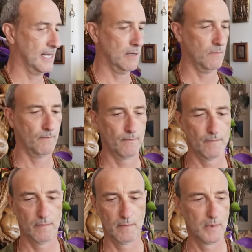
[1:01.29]
do
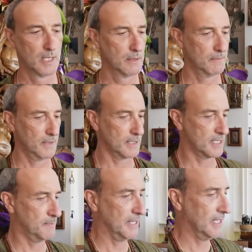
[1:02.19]
Not
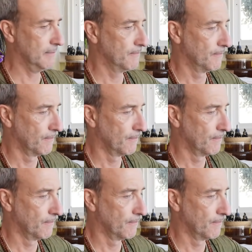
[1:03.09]
spill it.